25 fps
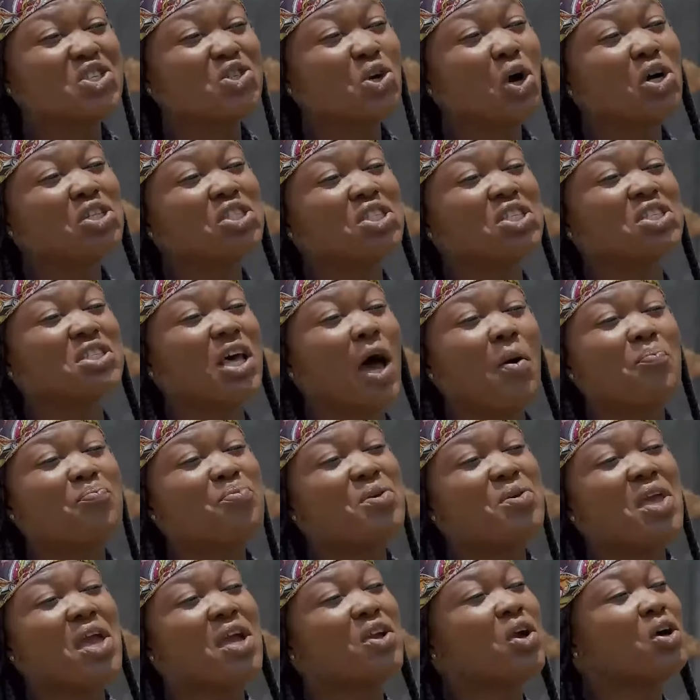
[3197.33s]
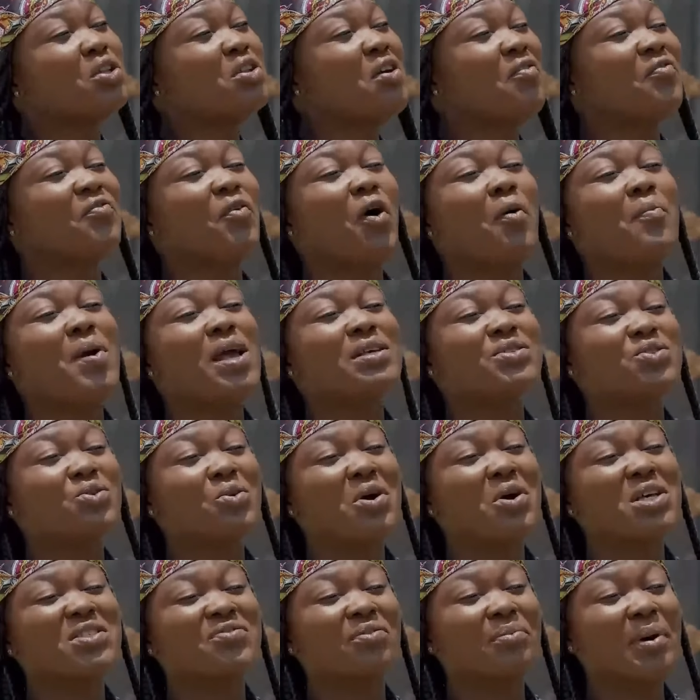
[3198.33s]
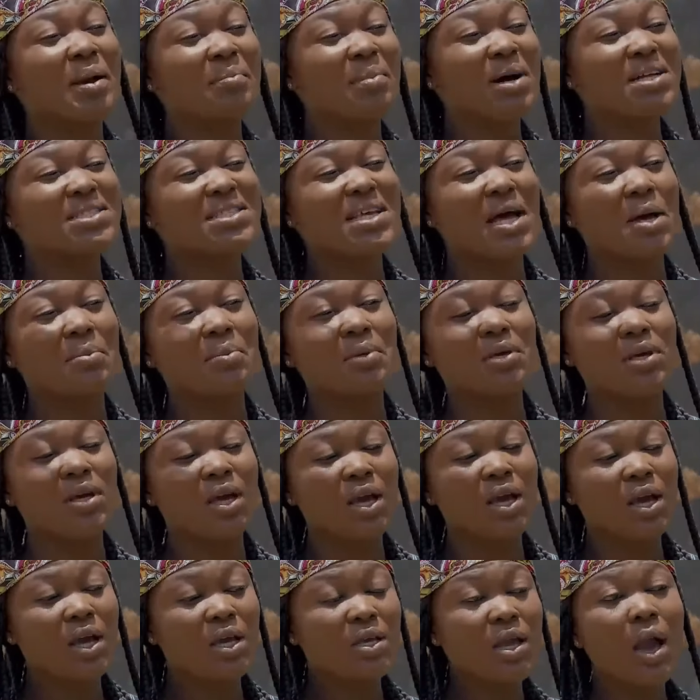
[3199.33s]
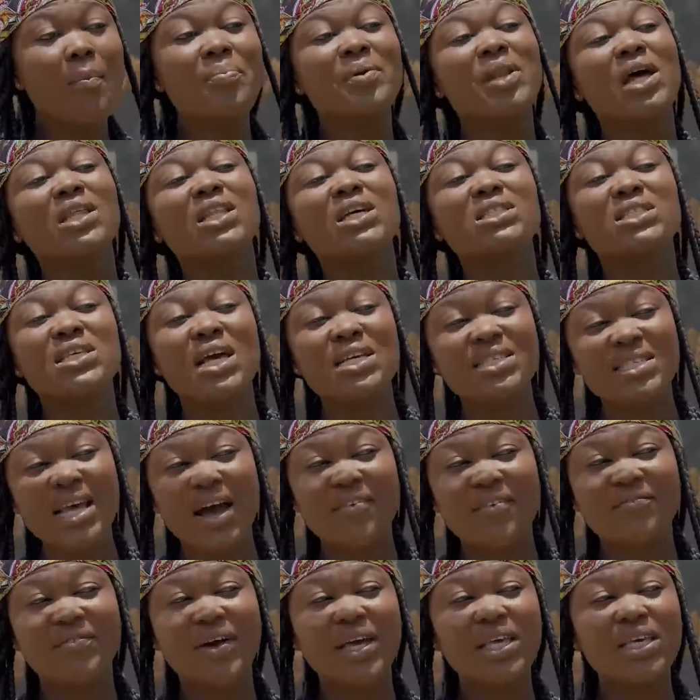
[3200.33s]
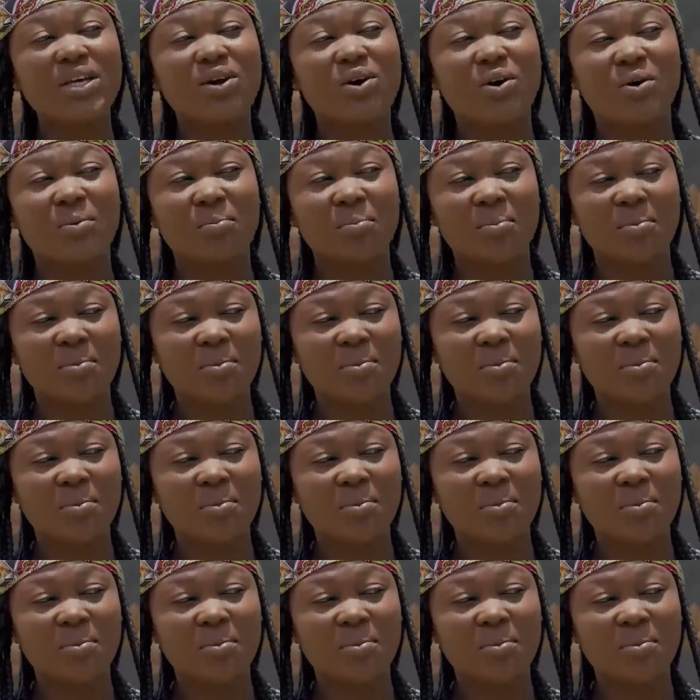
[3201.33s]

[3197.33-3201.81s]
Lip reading: You all disappear. You all they form SOS for my matter. You be like, not tell me, say, I find you come.